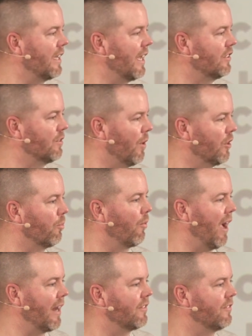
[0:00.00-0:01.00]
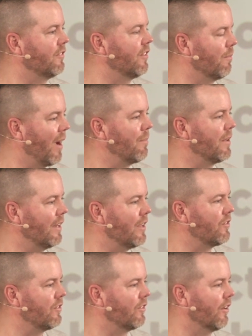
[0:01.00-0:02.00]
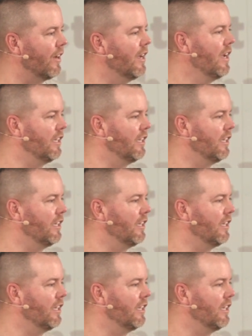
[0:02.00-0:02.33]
and some other practices that might be necessary,